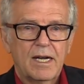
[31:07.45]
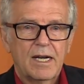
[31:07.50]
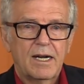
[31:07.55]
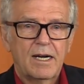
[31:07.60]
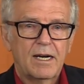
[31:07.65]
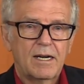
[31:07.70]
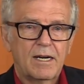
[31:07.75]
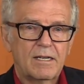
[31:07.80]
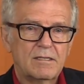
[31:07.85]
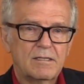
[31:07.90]

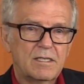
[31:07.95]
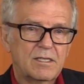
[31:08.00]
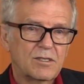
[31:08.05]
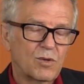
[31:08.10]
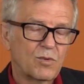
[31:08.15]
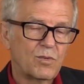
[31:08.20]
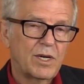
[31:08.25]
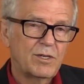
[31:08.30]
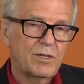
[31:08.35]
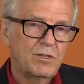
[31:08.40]

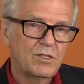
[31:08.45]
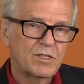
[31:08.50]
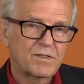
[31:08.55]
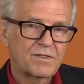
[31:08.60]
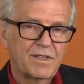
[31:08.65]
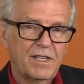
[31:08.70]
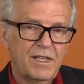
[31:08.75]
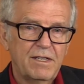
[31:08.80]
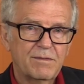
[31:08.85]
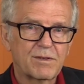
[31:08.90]
The one who's
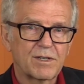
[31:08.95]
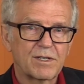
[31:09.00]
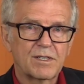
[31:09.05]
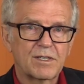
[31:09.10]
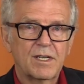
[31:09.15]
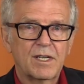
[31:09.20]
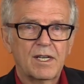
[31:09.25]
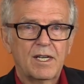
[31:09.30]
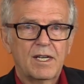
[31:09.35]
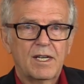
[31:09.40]

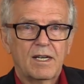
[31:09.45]
favored